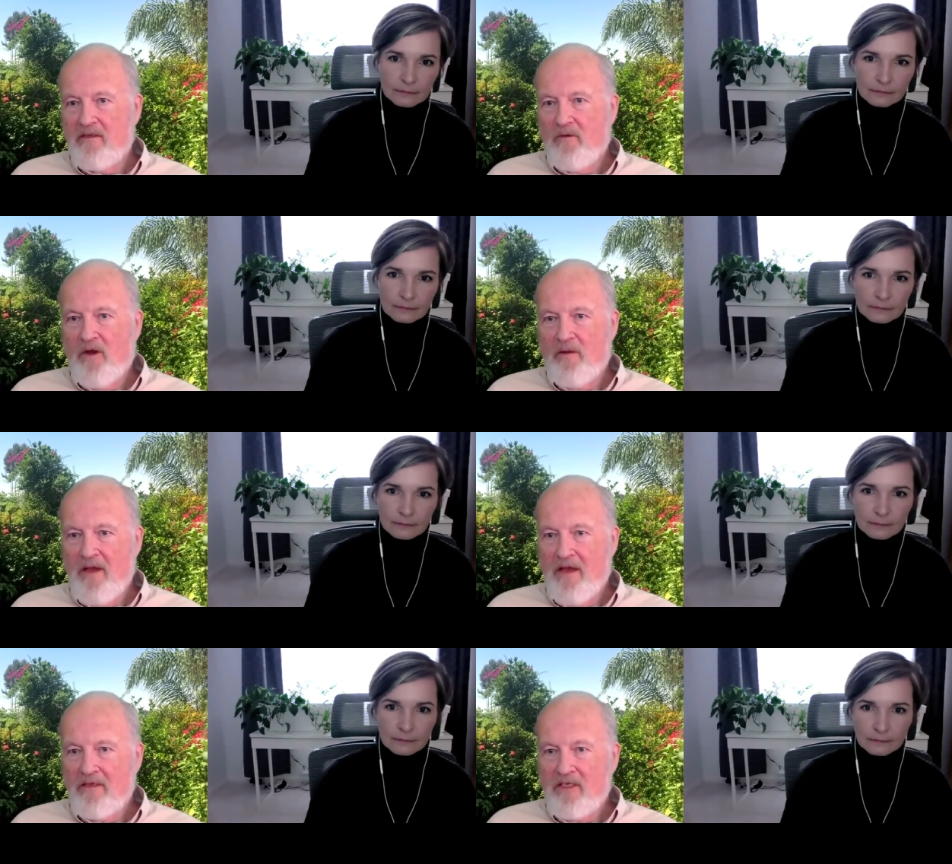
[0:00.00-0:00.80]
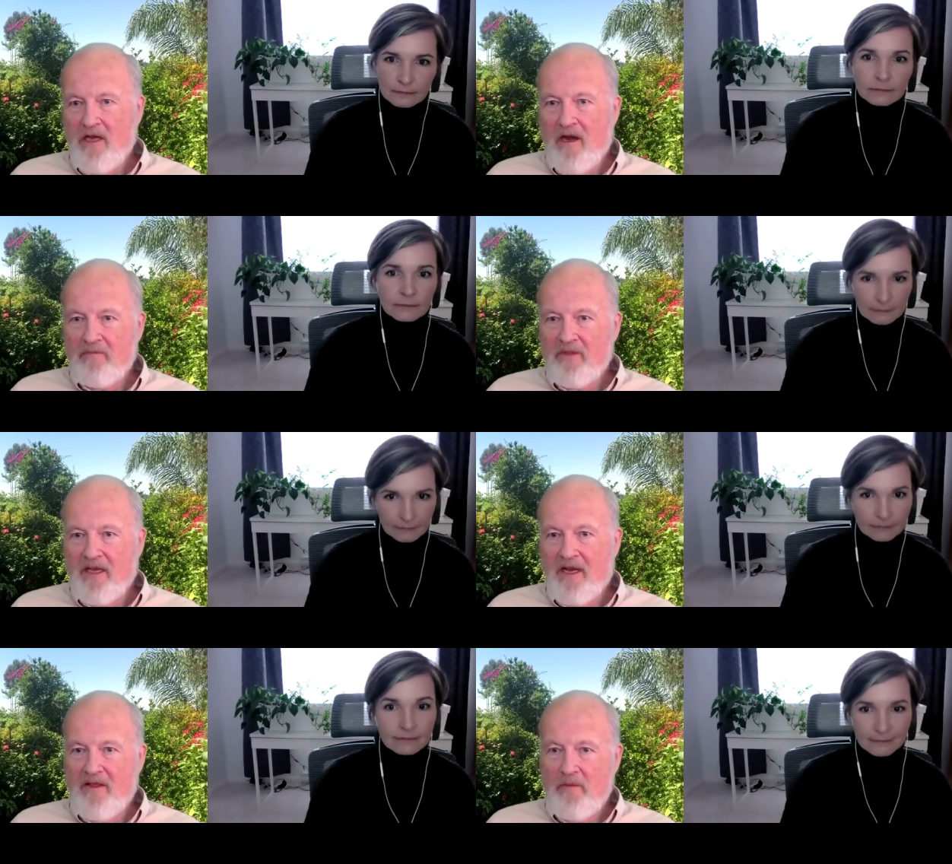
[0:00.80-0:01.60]
Speaker 1: the one man shop, the
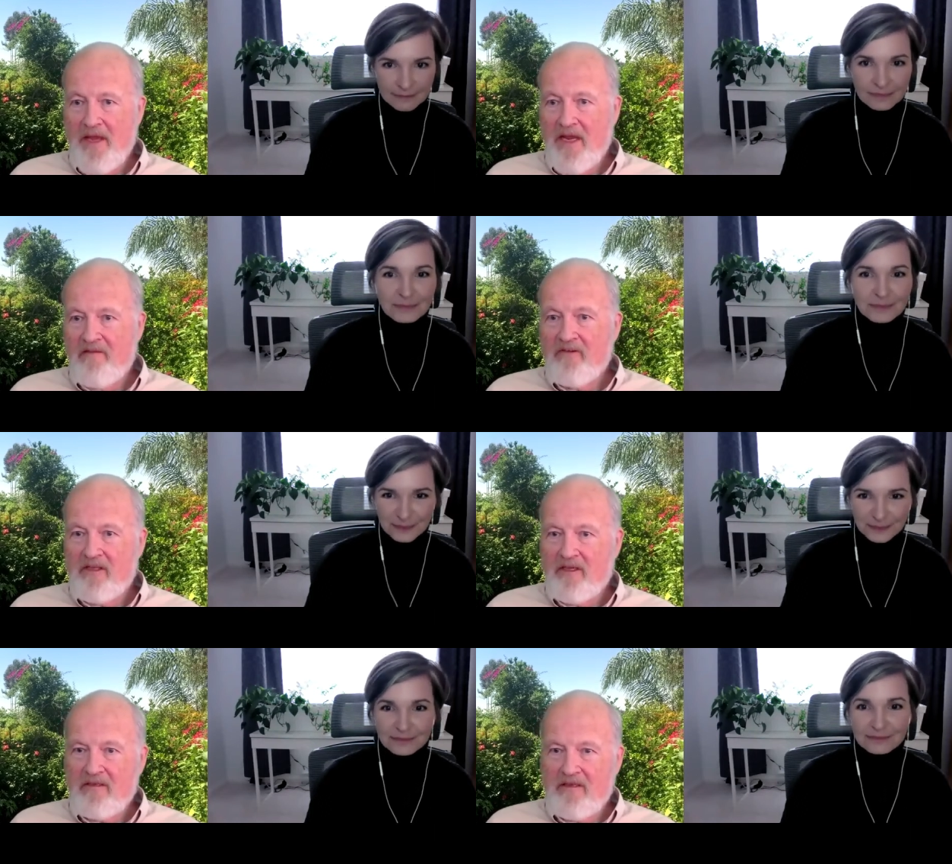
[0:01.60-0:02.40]
guy that made everything.